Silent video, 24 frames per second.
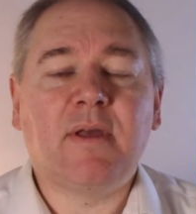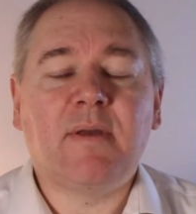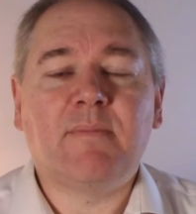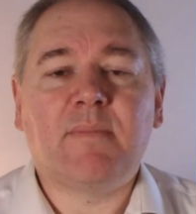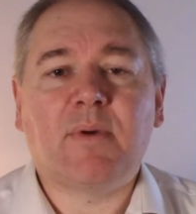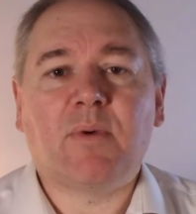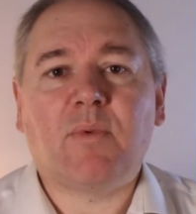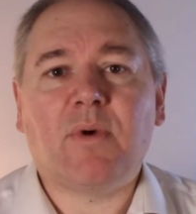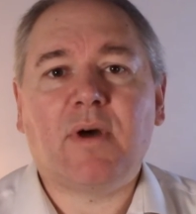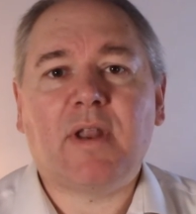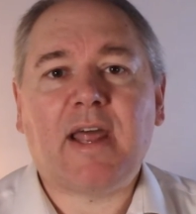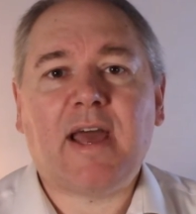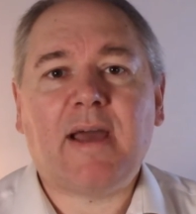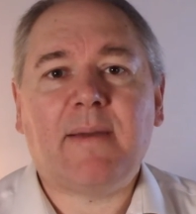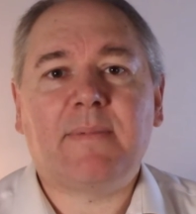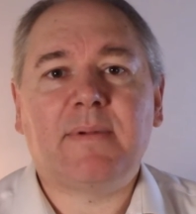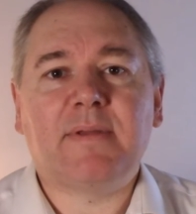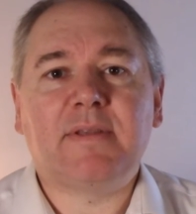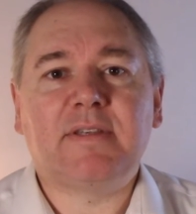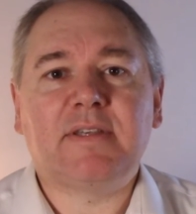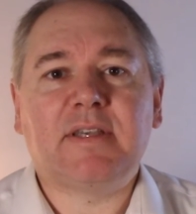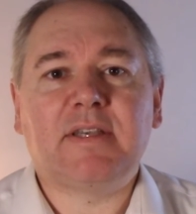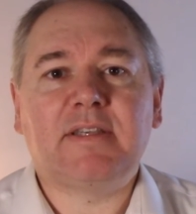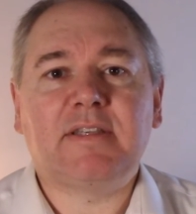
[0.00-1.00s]
But what
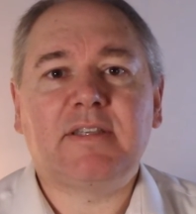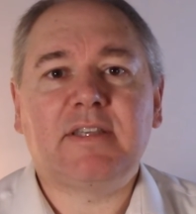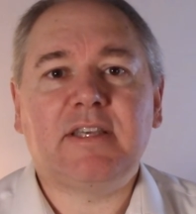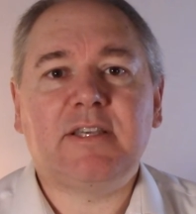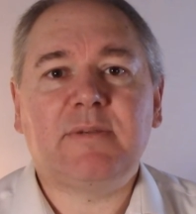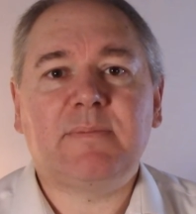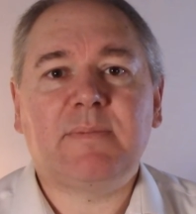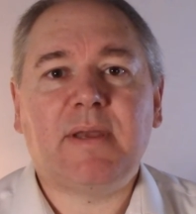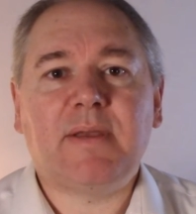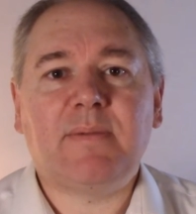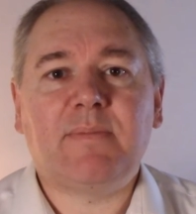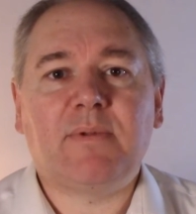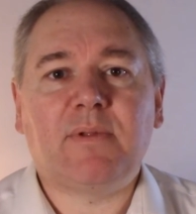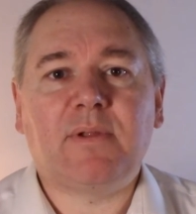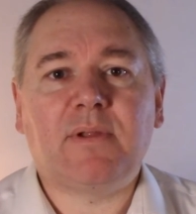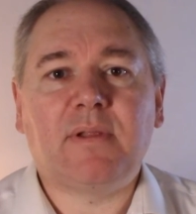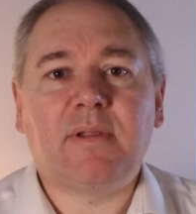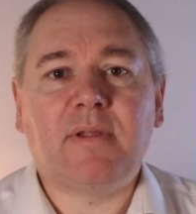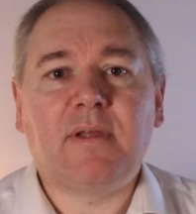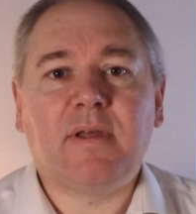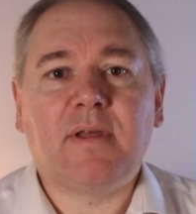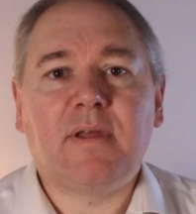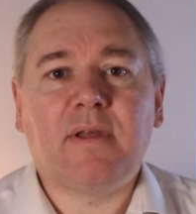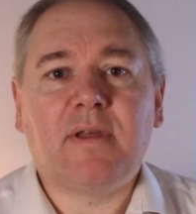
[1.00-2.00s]
happens is these
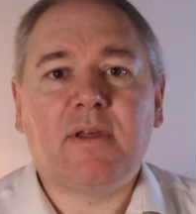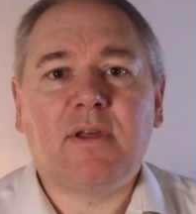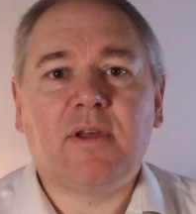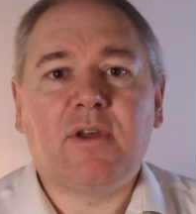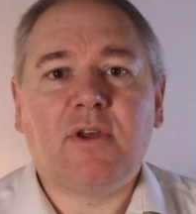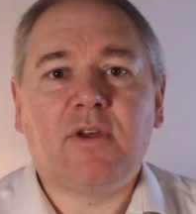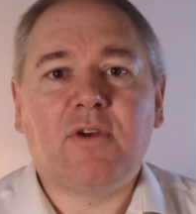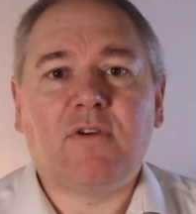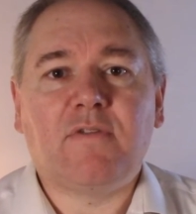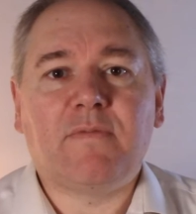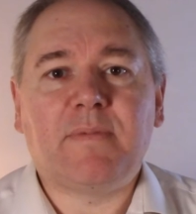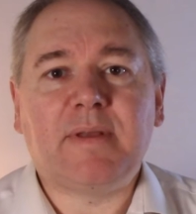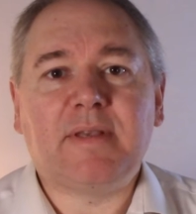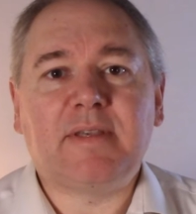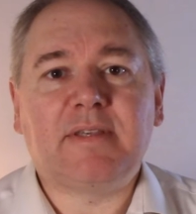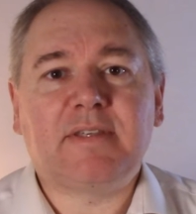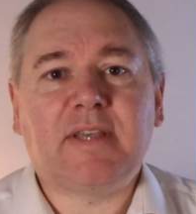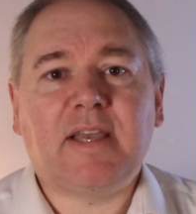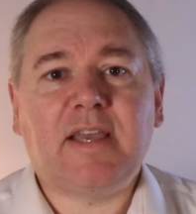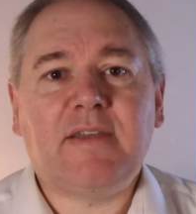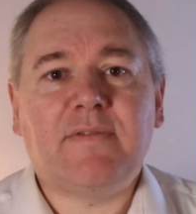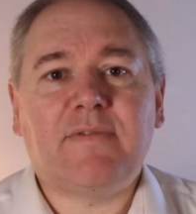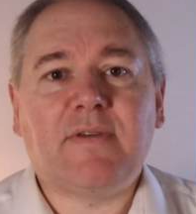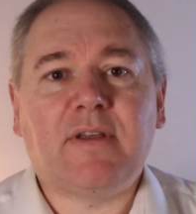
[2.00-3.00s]
people who have been
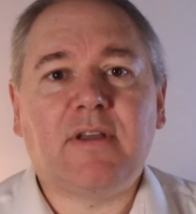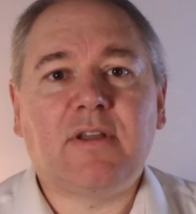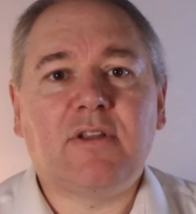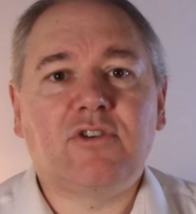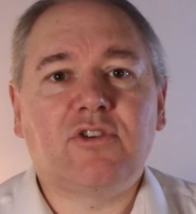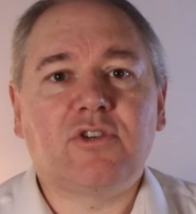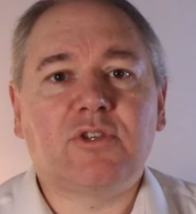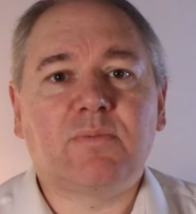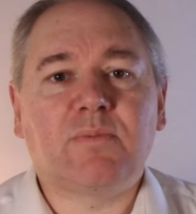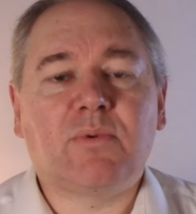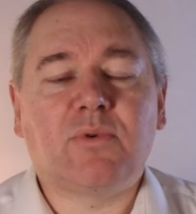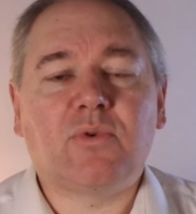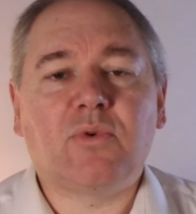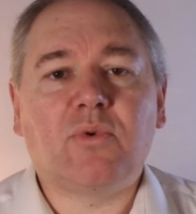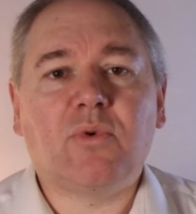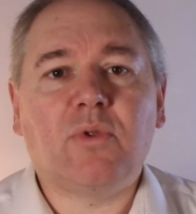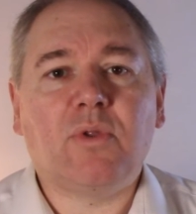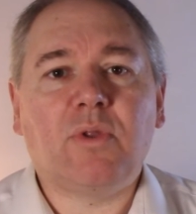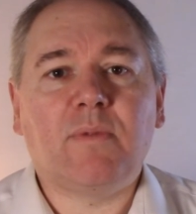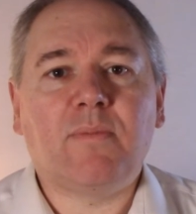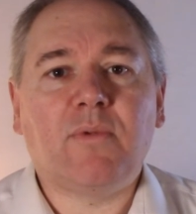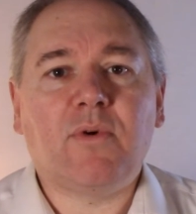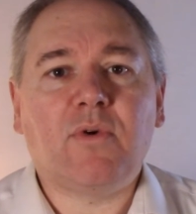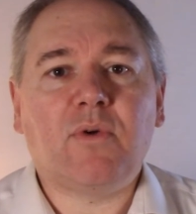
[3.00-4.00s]
saving just put
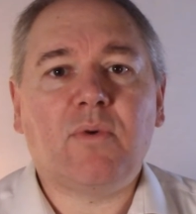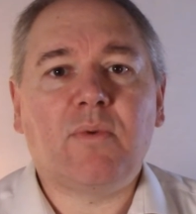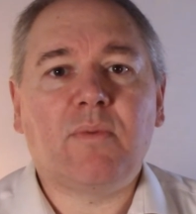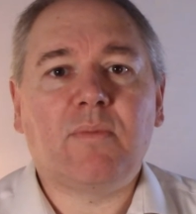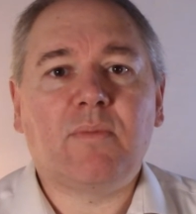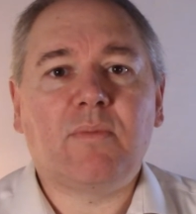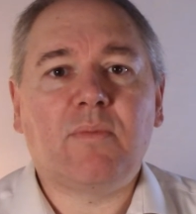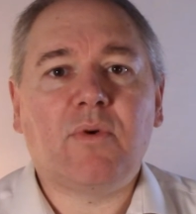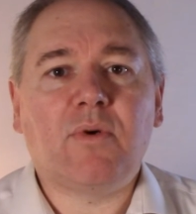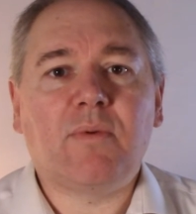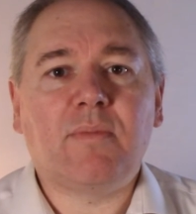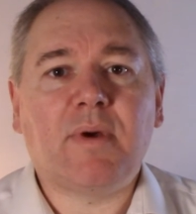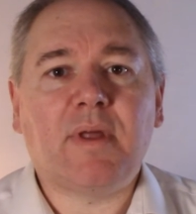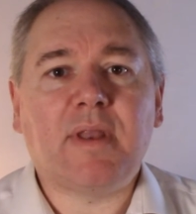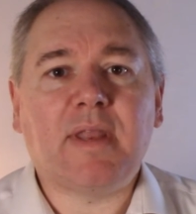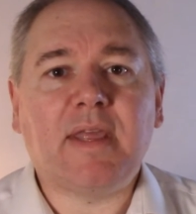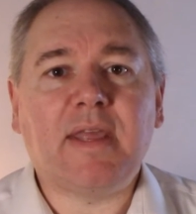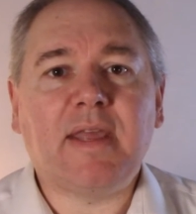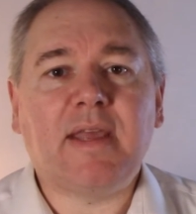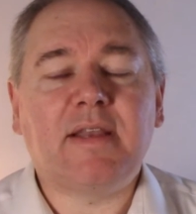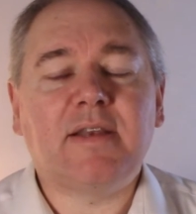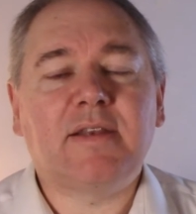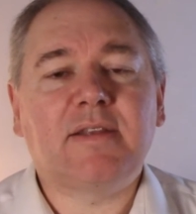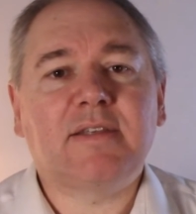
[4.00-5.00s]
all more
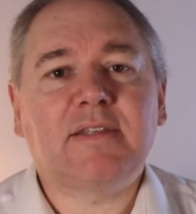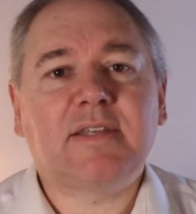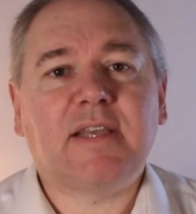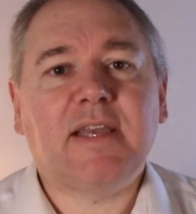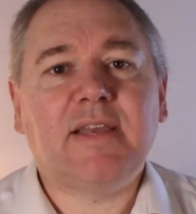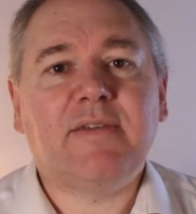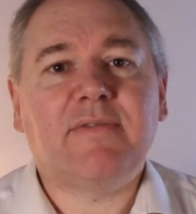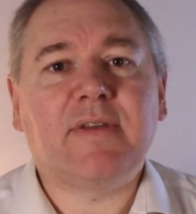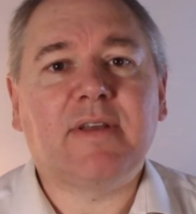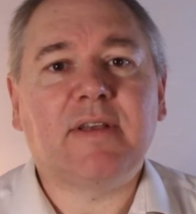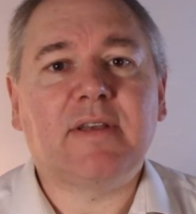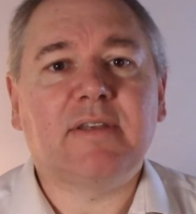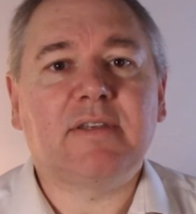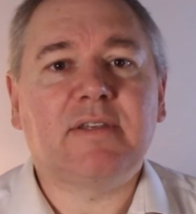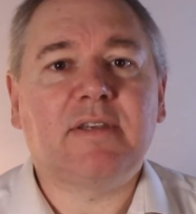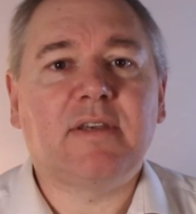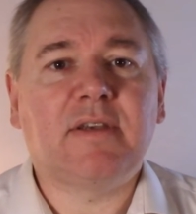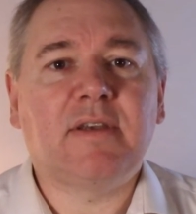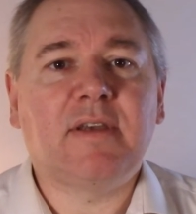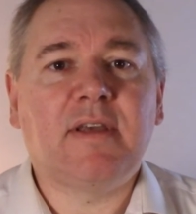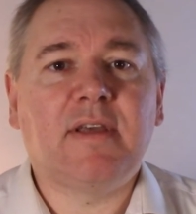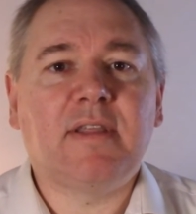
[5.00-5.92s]
money into savings.